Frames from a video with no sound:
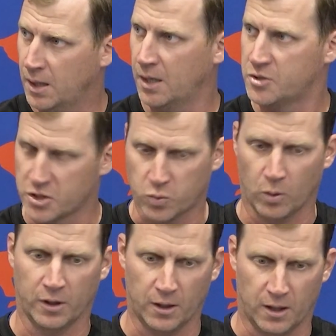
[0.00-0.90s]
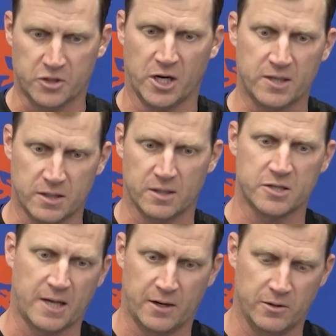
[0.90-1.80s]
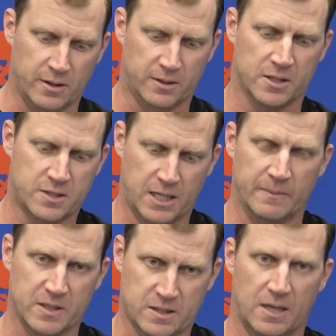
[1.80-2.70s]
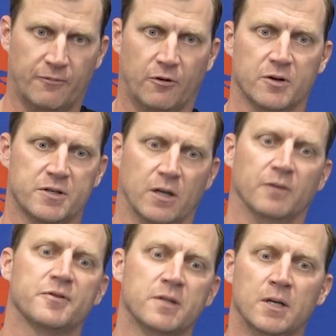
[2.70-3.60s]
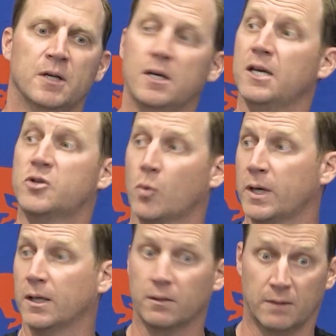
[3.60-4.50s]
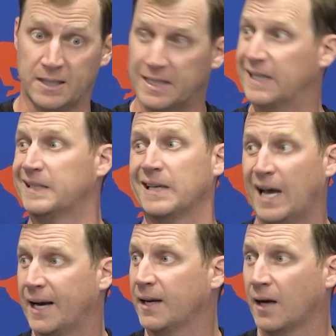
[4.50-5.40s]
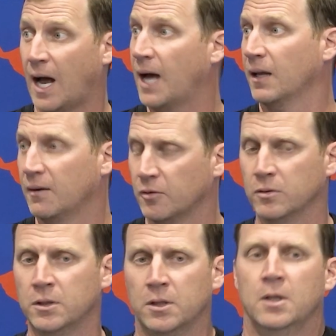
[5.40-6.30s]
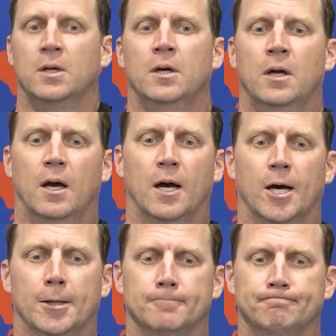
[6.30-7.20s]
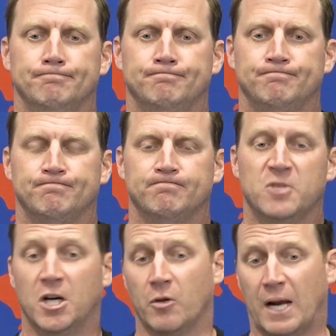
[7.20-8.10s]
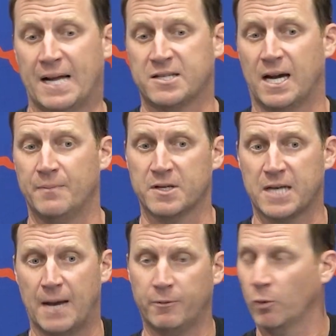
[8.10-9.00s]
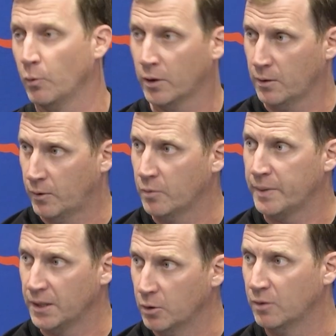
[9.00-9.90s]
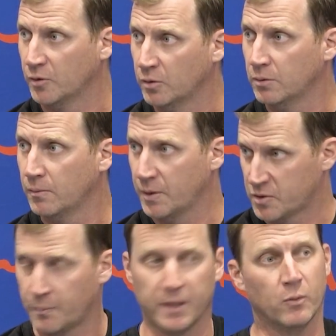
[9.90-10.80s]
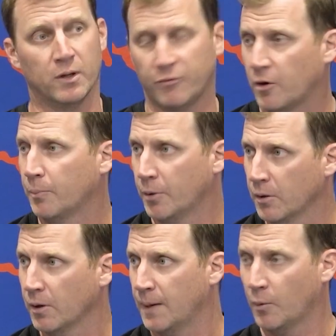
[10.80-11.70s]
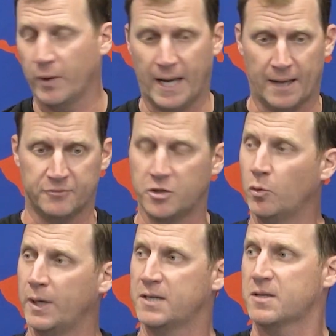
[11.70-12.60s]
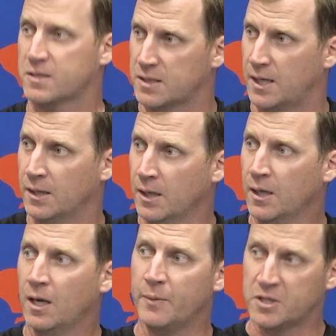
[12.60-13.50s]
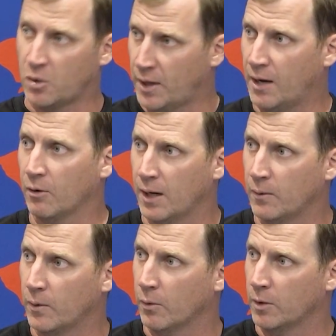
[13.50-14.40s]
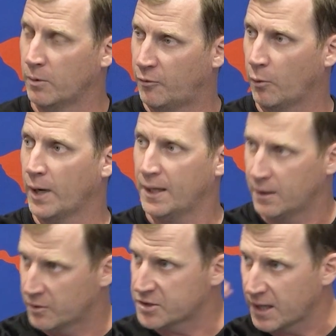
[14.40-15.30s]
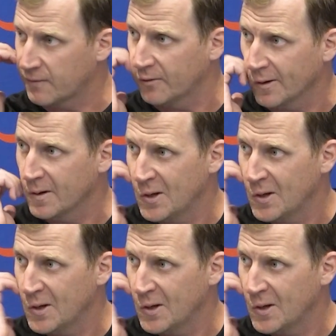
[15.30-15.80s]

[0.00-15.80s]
and just working on chasing the standard that this team has set for ourselves. Each week, they did it tonight at a high level. You know, the last time this happened, we went on the road and beat Louisville. It was a big win for our program, and we had 2 weeks to sit and be told how great we were before we had to go to Stanford.